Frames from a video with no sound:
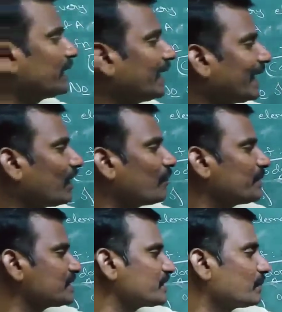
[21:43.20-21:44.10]
to n
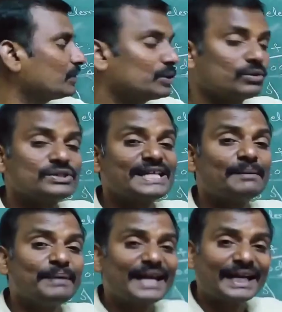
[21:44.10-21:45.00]
of b is equal to 2.
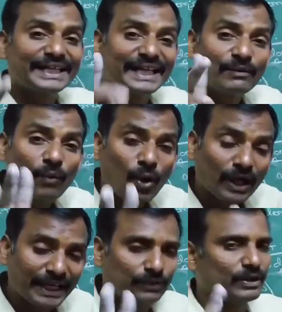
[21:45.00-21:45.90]
Set B containing
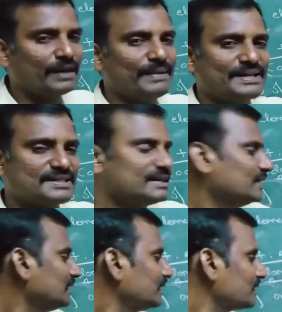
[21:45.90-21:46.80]
only 2 elements.
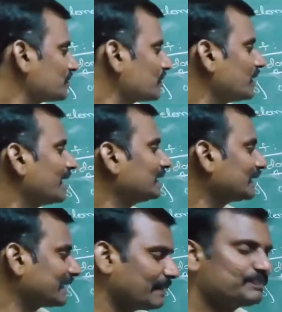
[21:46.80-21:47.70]
So at
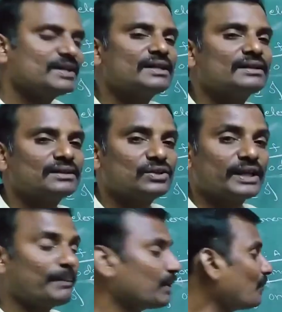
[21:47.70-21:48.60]
that time,
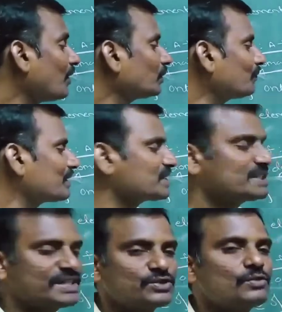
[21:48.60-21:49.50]
the number of onto
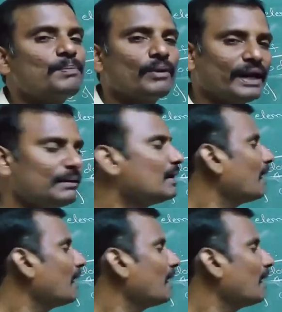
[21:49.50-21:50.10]
functions is 2 power n